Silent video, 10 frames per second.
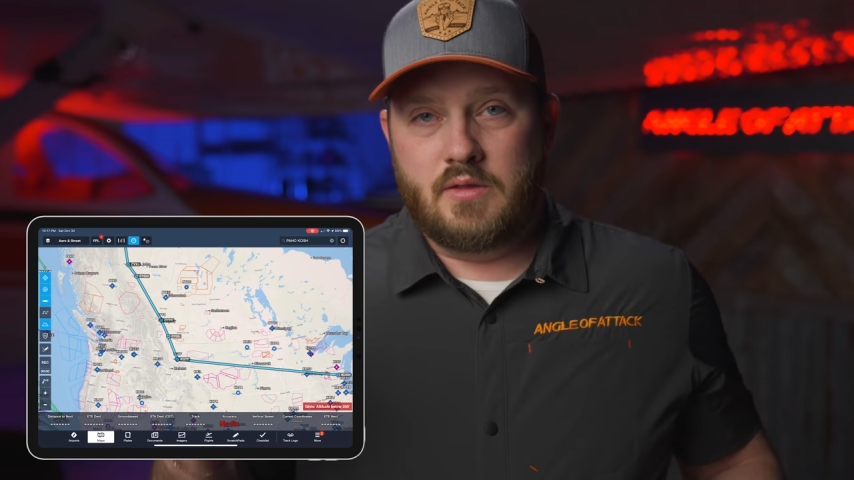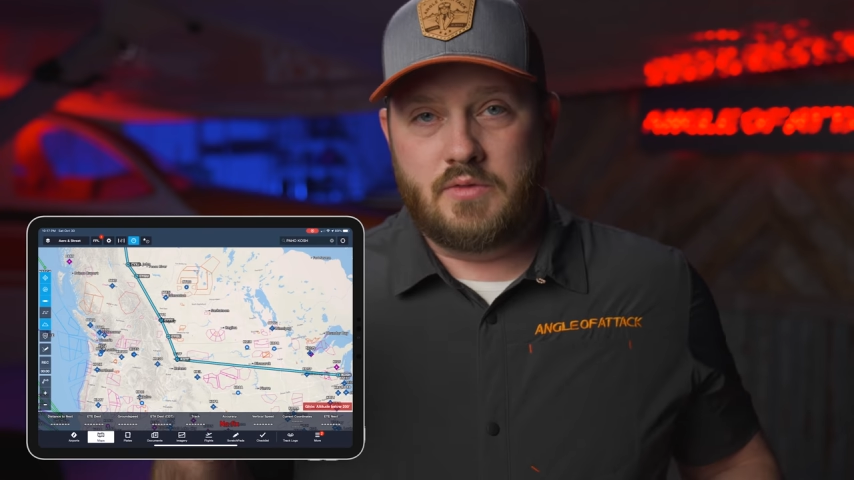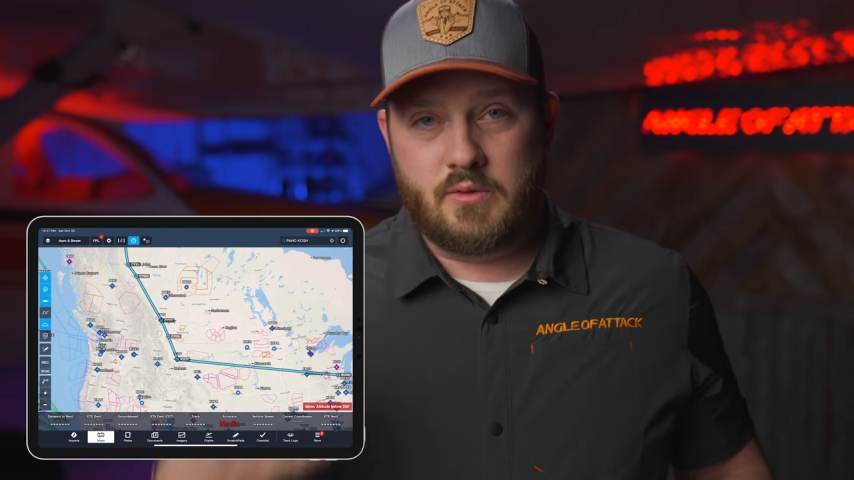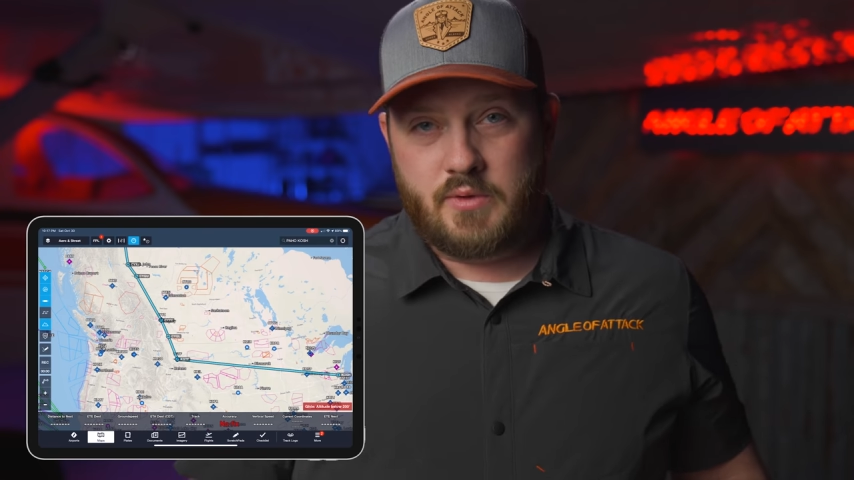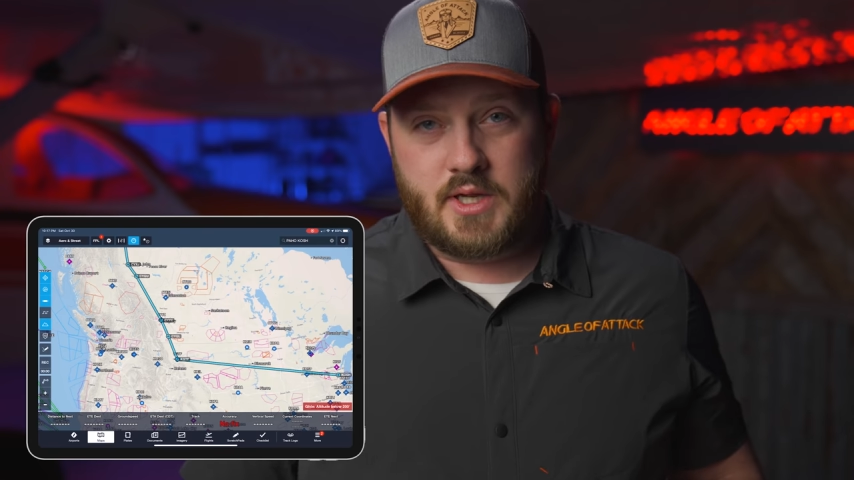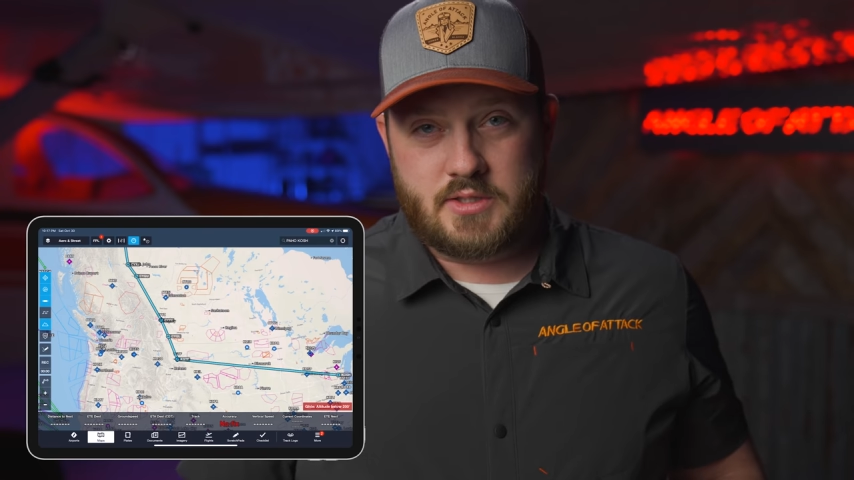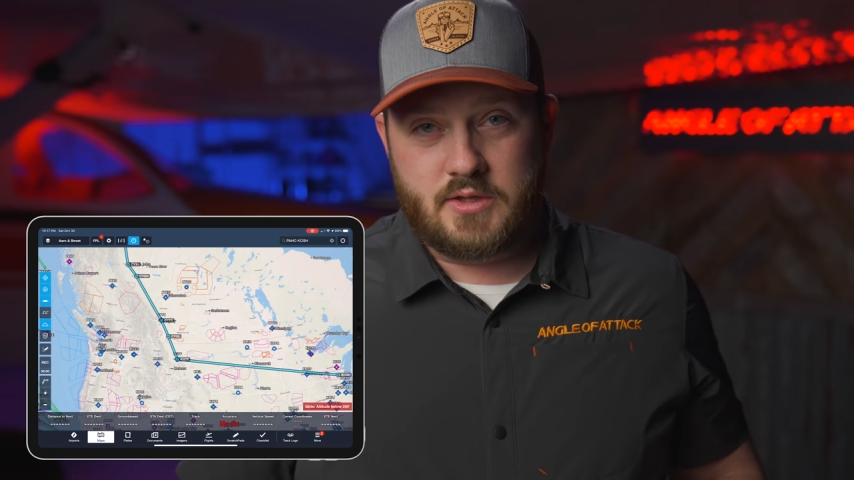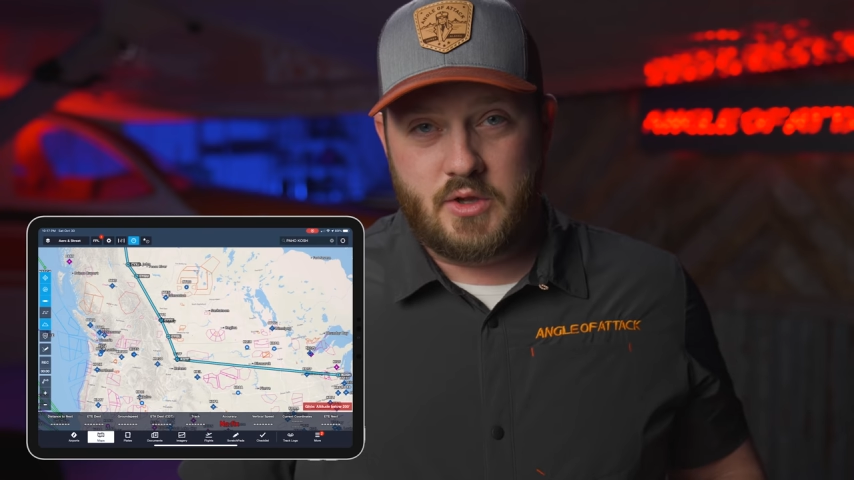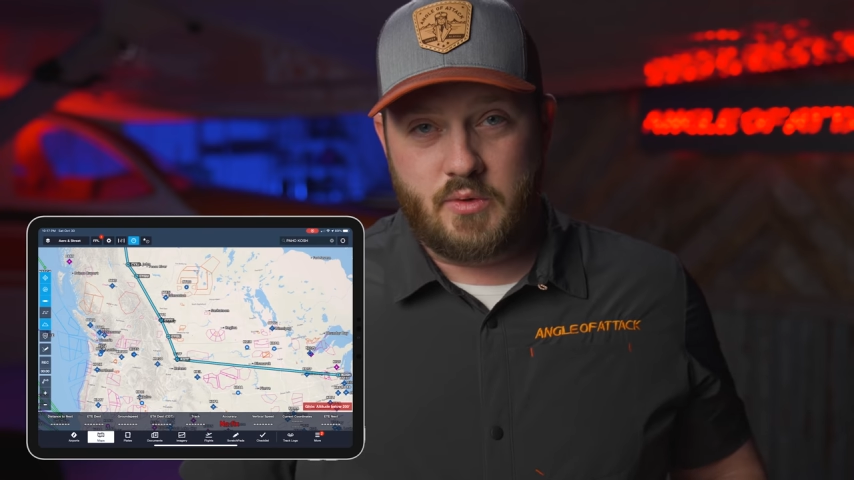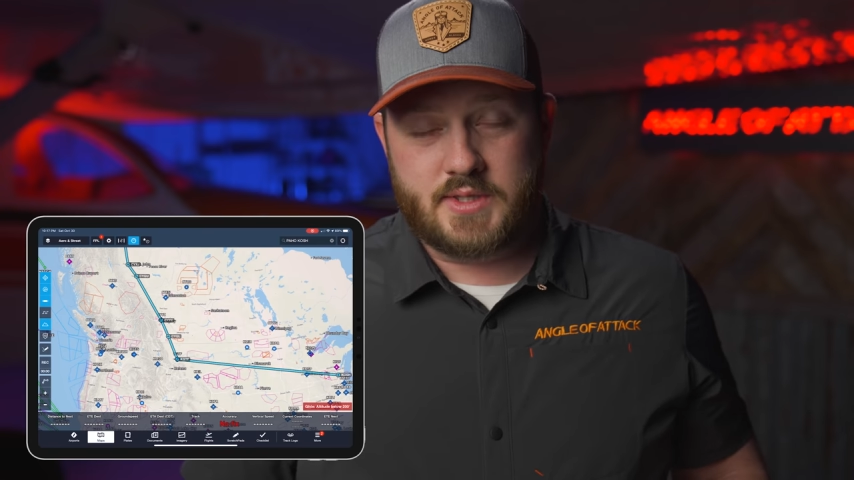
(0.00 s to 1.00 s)
Then we get to
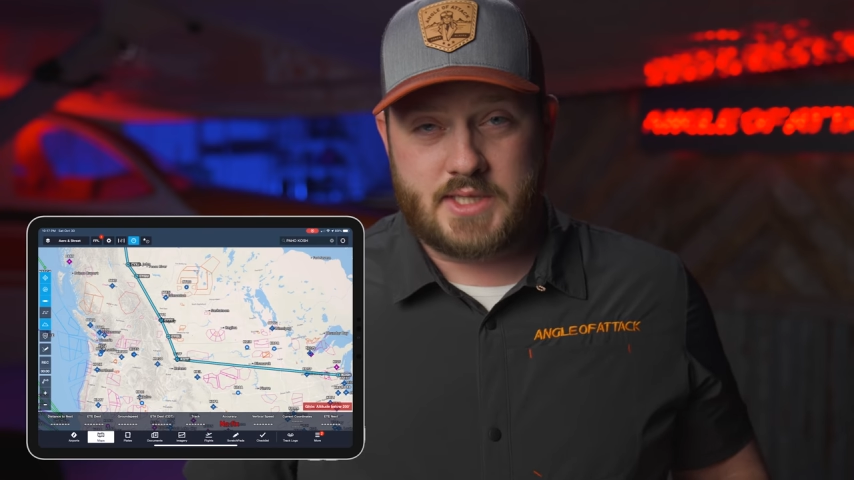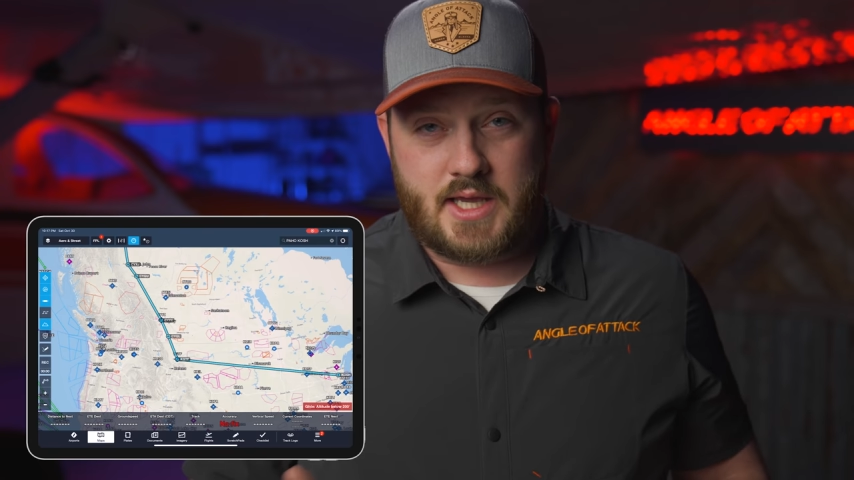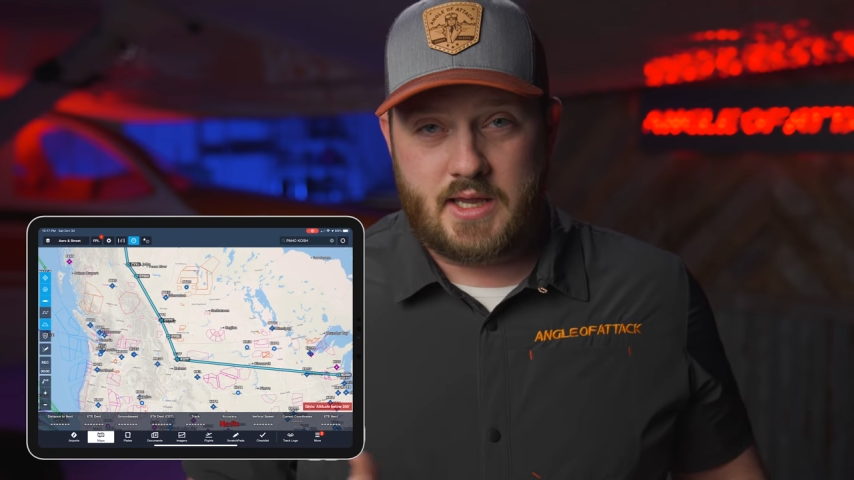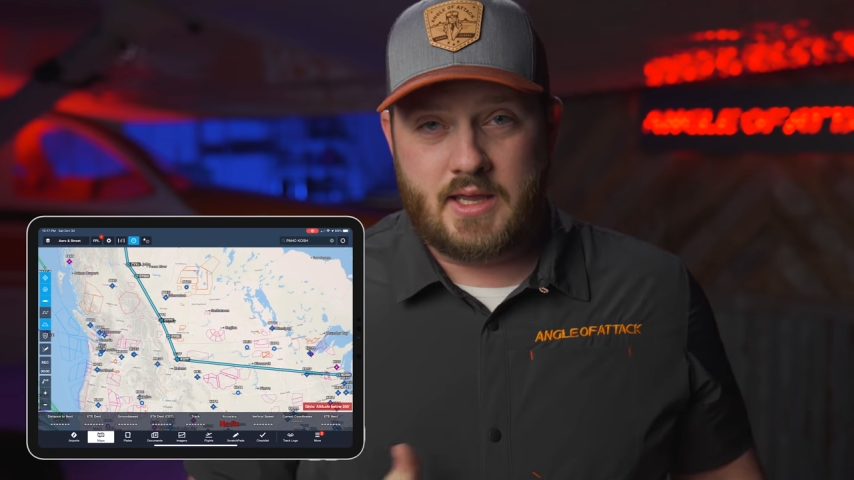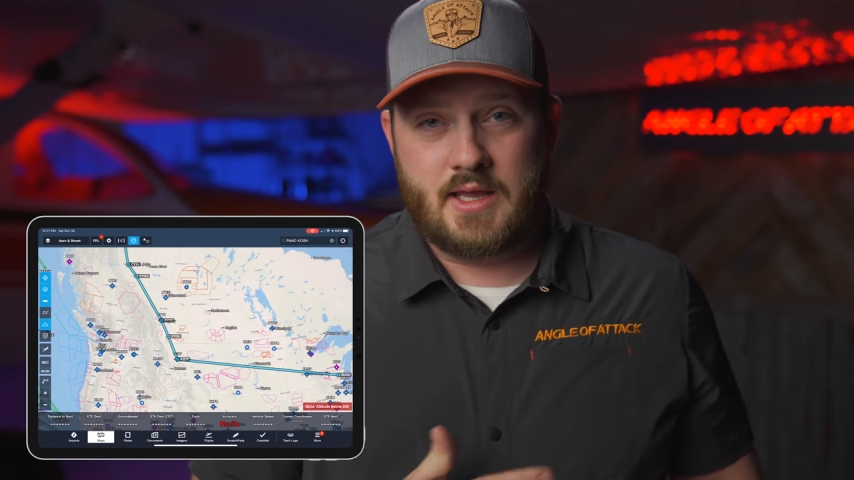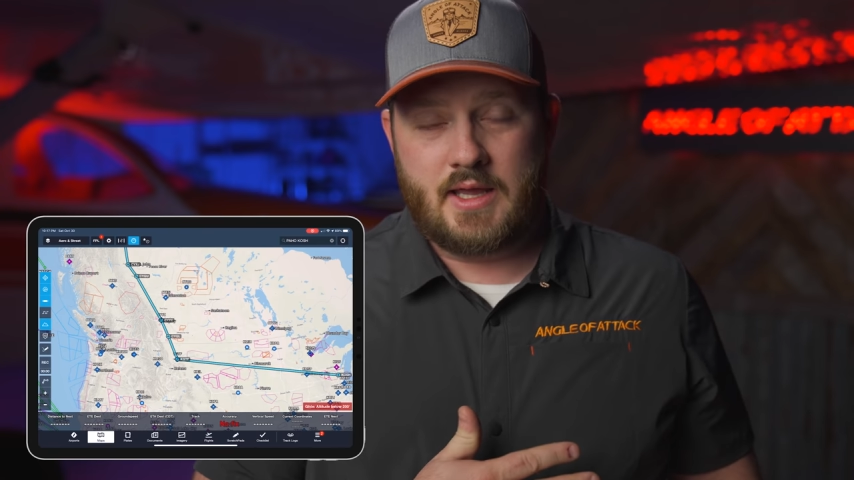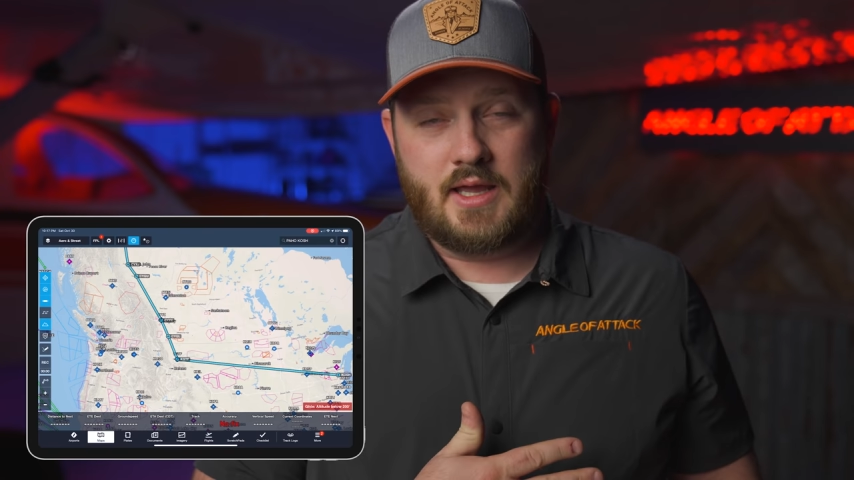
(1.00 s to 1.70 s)
the USA,